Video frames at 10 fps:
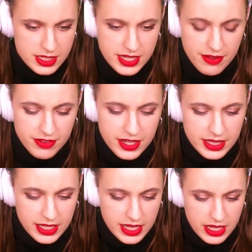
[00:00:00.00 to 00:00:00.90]

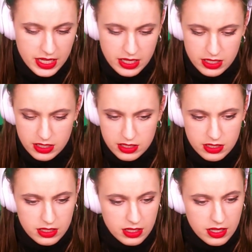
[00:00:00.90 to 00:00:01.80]
definitely,
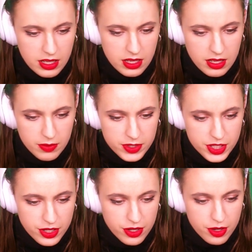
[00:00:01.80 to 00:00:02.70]
I wish
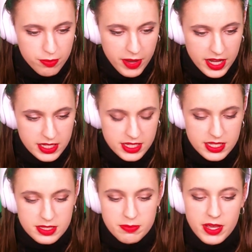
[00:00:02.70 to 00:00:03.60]
I could go back to
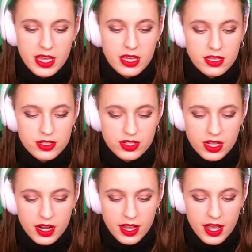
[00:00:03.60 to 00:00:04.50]
this page
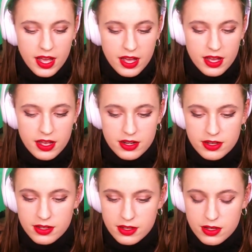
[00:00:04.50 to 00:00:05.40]
that I had
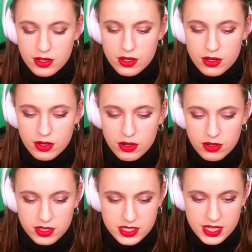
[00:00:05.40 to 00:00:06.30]

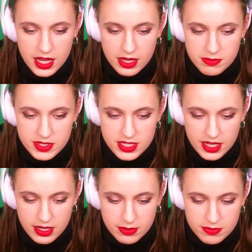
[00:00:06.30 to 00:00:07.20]
all the
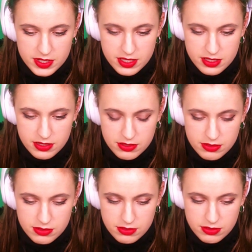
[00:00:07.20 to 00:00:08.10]
timestamps.
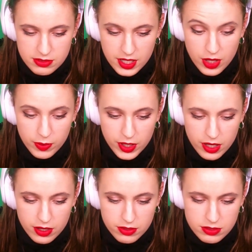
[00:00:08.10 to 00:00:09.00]
Here we
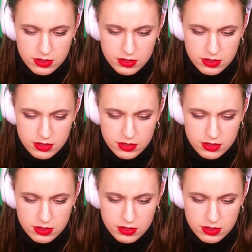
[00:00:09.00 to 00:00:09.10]
go.